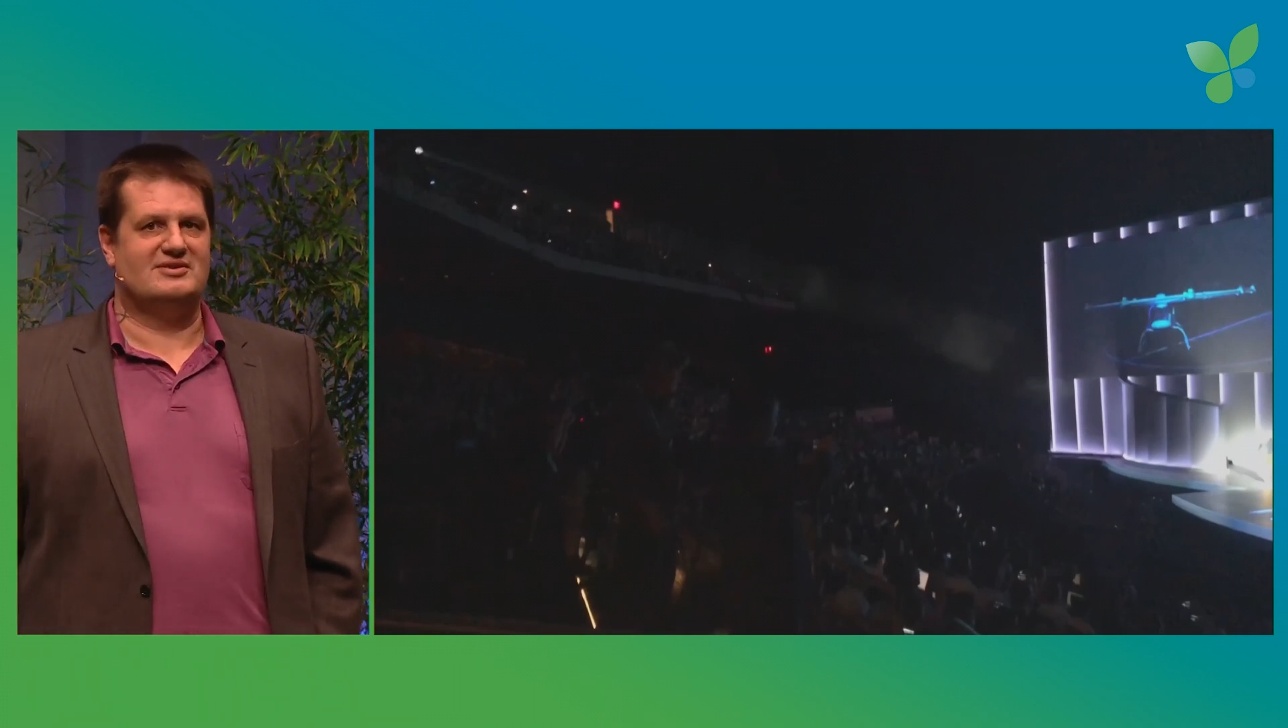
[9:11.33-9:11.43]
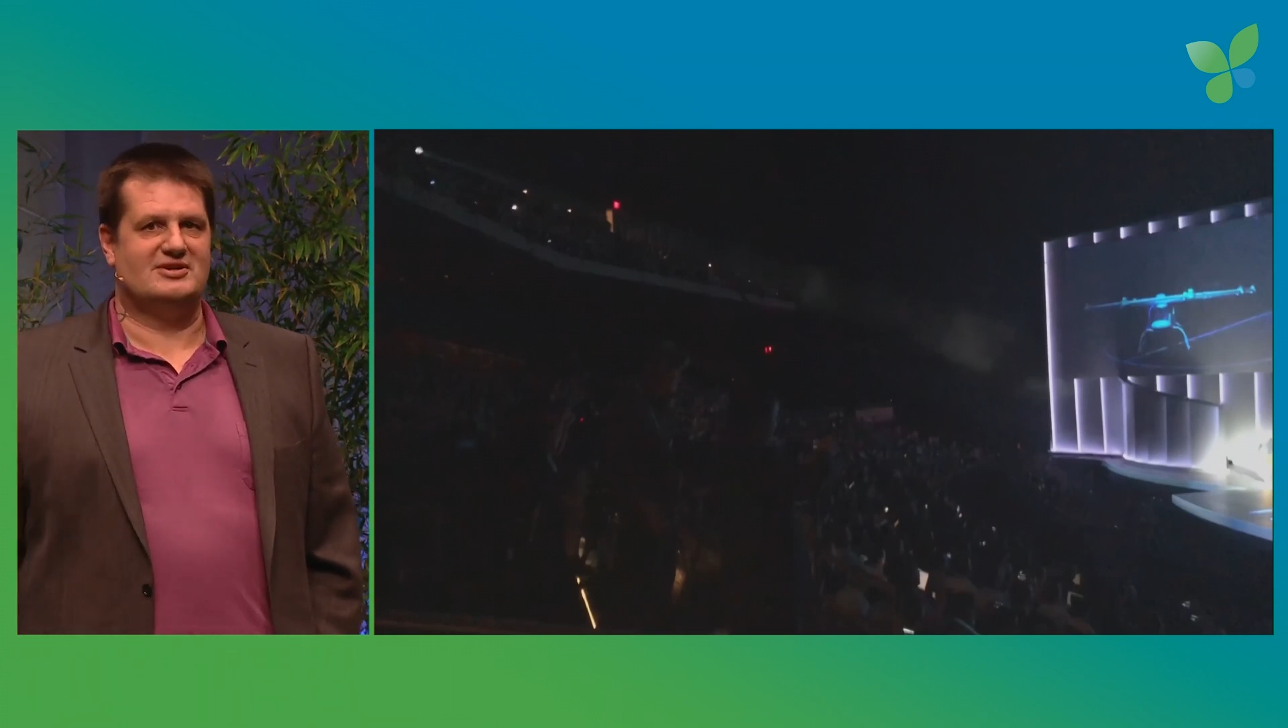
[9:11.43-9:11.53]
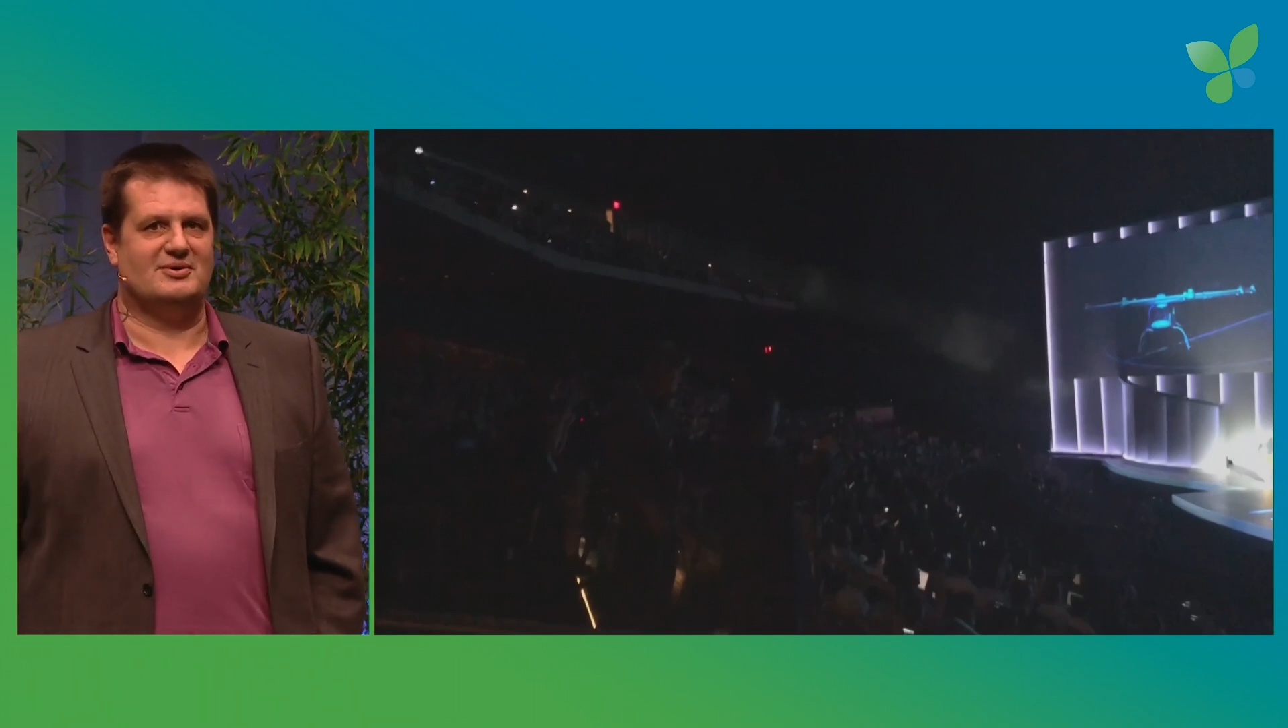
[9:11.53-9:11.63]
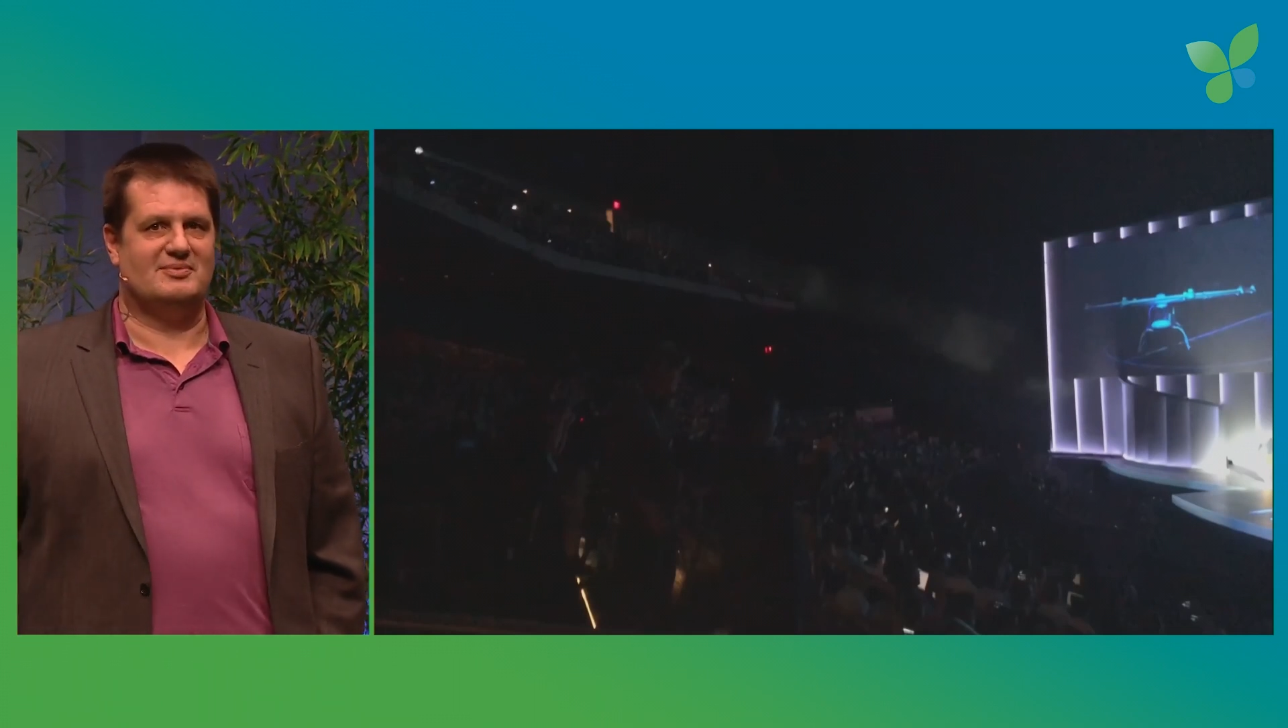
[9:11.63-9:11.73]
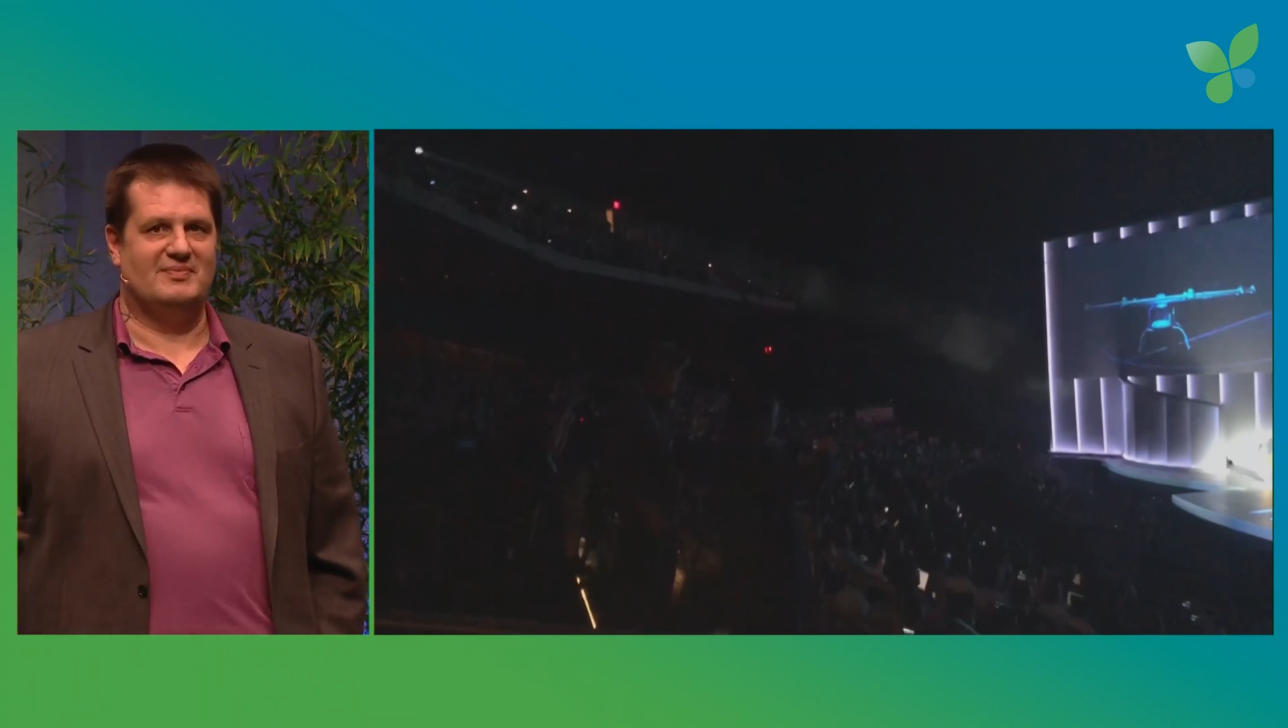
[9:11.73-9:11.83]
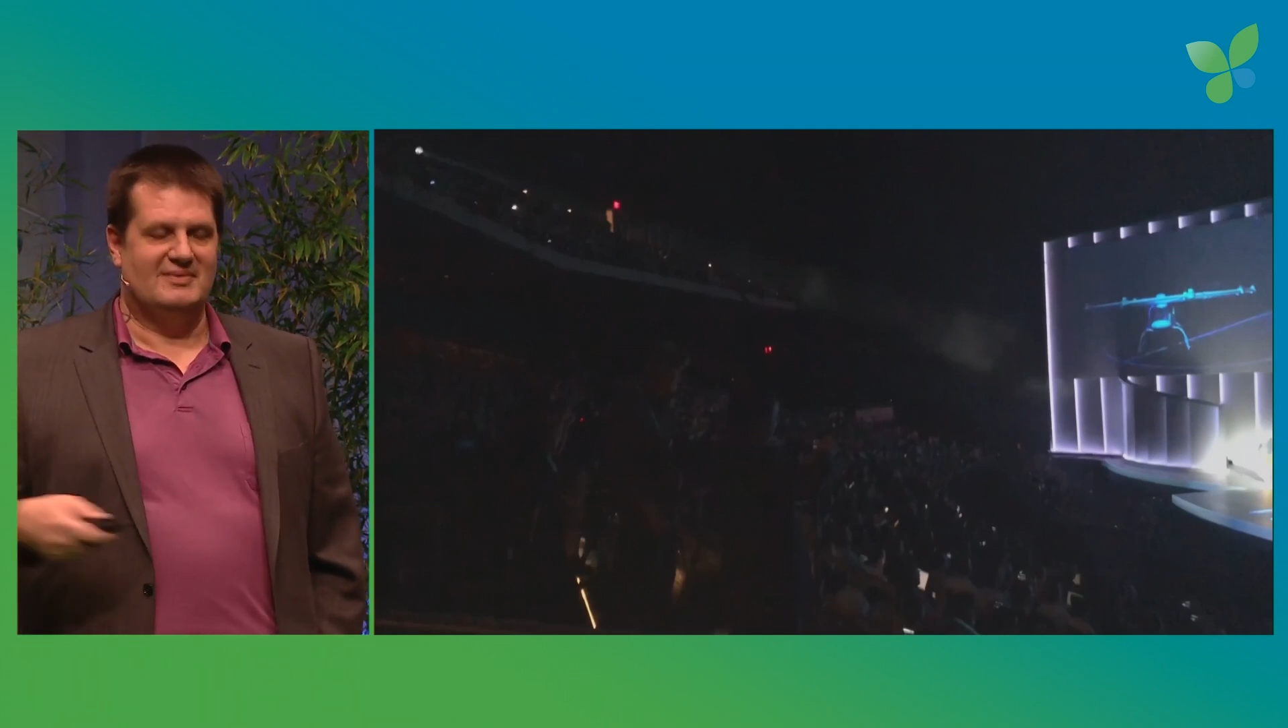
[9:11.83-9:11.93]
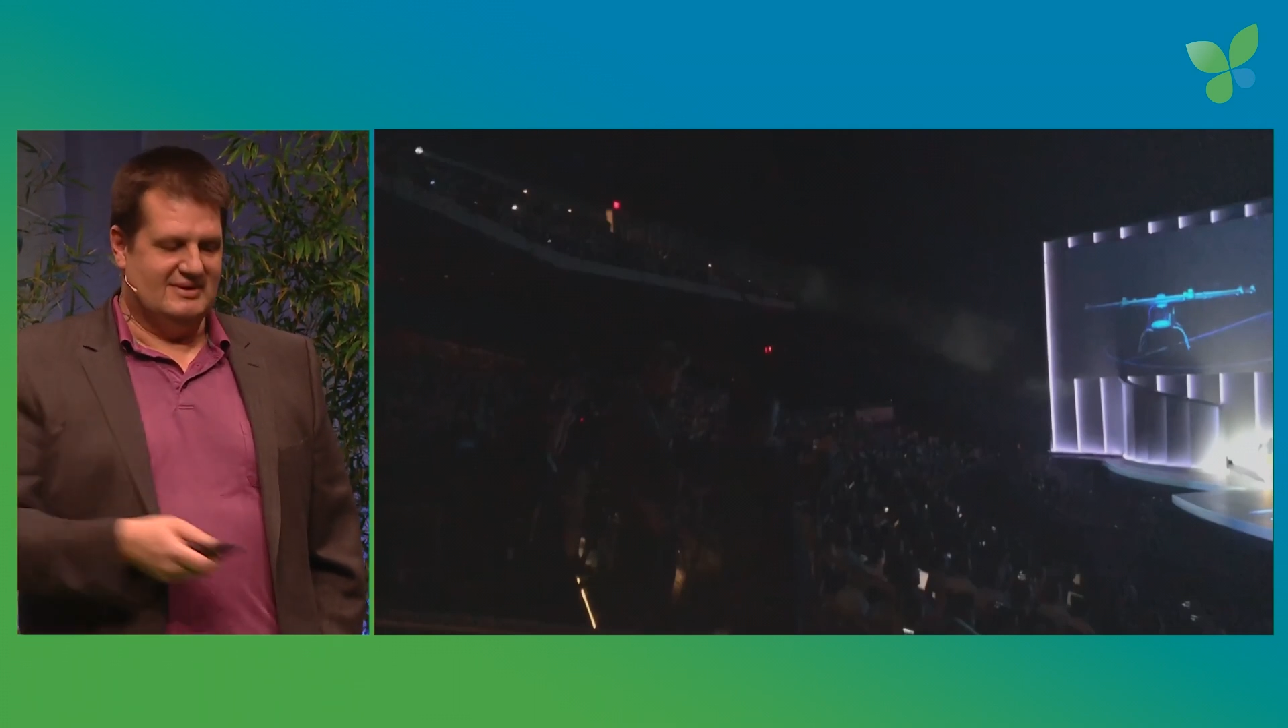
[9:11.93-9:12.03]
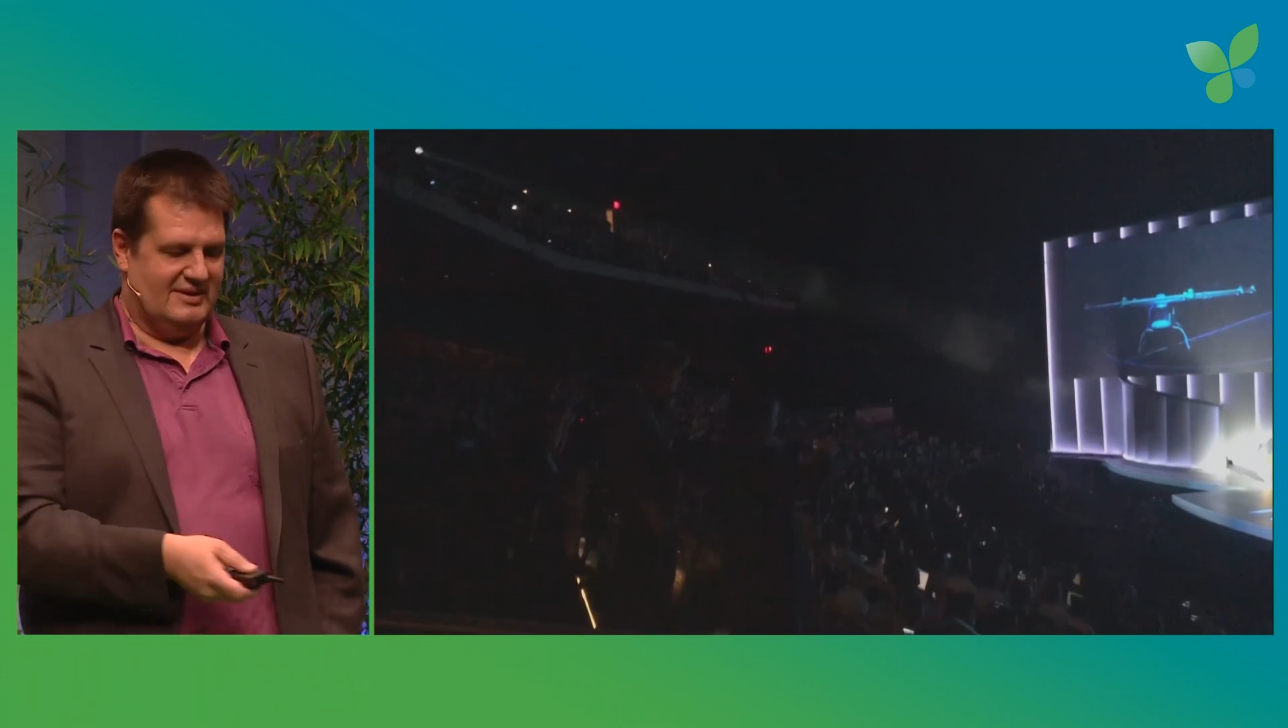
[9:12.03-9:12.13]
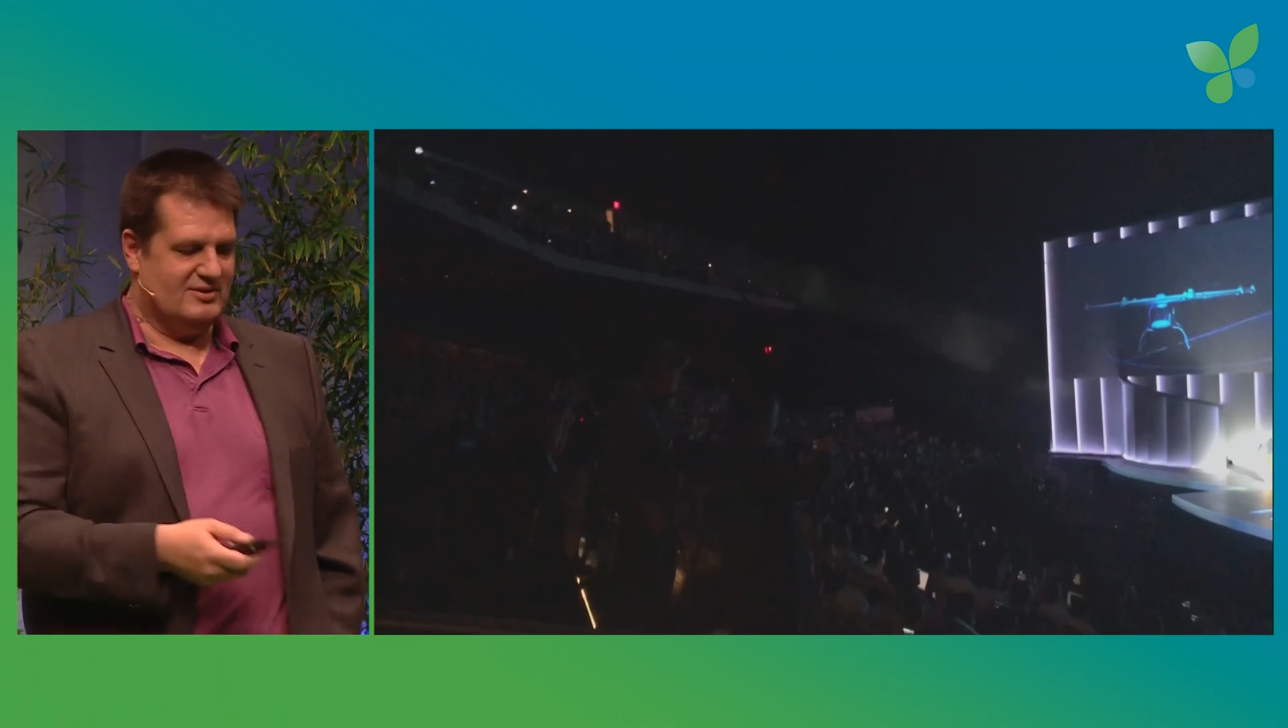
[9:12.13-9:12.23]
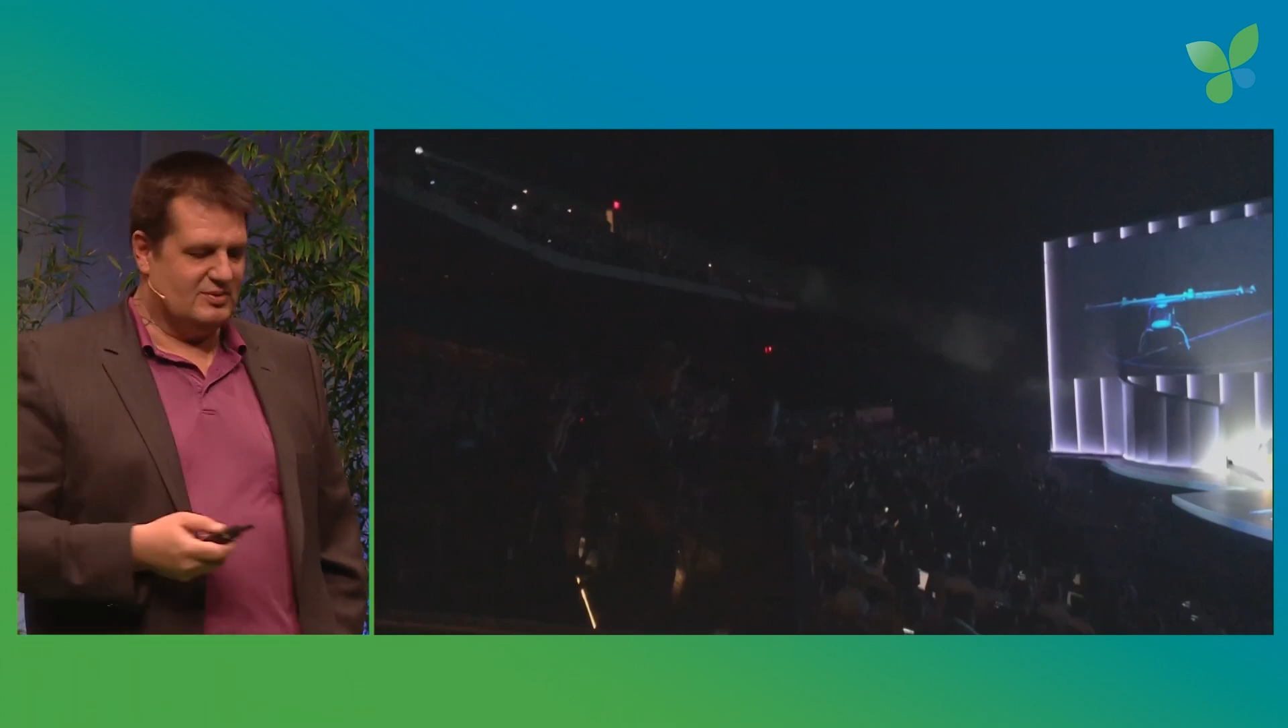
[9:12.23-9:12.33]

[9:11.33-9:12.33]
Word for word: So it